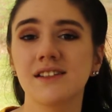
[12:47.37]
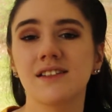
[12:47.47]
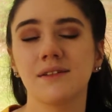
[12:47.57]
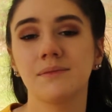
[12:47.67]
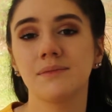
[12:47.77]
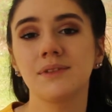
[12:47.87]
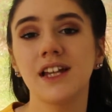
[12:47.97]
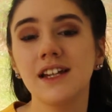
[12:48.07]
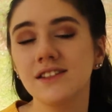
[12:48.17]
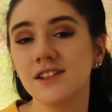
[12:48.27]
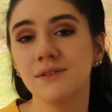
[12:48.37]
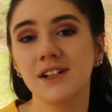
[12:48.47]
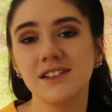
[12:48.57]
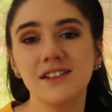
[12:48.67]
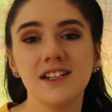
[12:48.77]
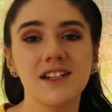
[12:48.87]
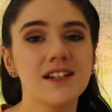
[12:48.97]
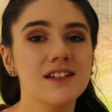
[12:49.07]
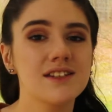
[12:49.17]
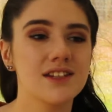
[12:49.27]
some plants you want to
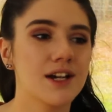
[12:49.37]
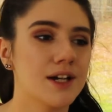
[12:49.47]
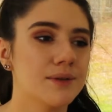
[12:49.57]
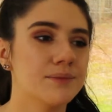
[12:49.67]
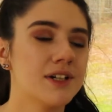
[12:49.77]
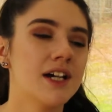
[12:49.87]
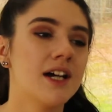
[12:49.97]
see, some